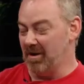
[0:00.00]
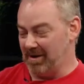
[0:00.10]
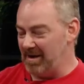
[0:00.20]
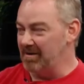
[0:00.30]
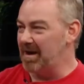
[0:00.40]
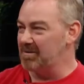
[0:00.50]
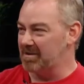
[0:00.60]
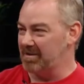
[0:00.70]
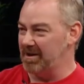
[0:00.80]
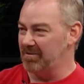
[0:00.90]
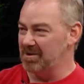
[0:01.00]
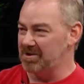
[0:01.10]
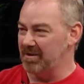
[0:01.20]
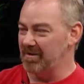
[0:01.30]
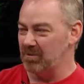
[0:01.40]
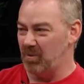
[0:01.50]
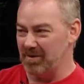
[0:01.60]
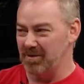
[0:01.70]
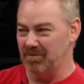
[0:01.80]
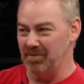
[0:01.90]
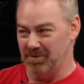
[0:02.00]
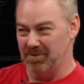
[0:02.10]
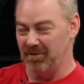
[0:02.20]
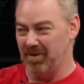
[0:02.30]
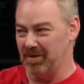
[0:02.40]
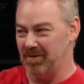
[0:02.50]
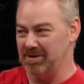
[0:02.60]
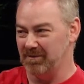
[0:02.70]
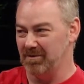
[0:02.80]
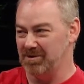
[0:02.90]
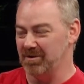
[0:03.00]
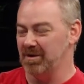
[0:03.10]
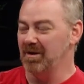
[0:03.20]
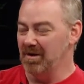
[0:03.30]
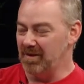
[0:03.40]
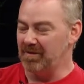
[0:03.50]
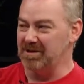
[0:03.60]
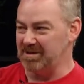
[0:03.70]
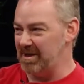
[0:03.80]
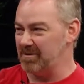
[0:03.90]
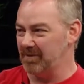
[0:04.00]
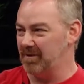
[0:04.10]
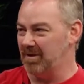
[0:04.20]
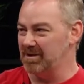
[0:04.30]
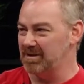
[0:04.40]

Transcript: Again, it comes to the hero's journey. That's one of the defining things of hero's journey, that there's a sacrifice.